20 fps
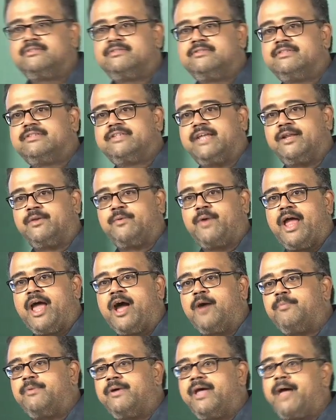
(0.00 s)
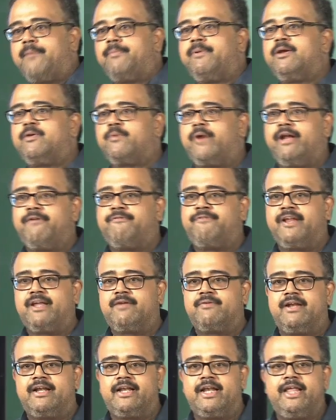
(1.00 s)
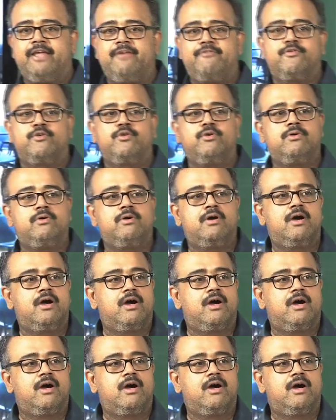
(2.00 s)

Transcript: This can happen quite frequently if you